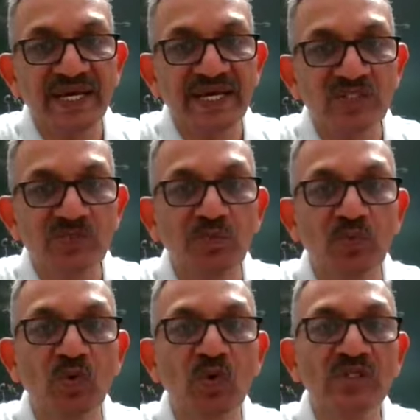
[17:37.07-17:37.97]
has
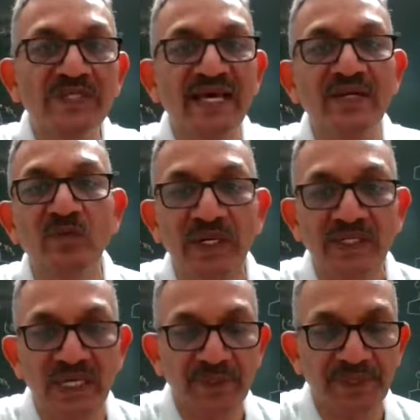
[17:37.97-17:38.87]
more than
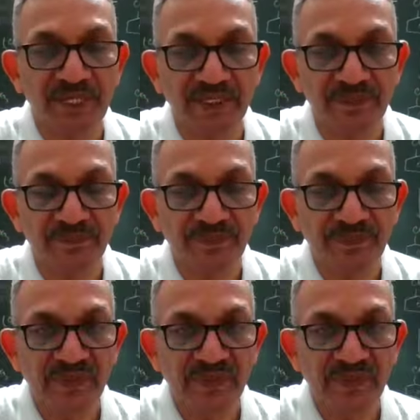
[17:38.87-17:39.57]
one carbon atom,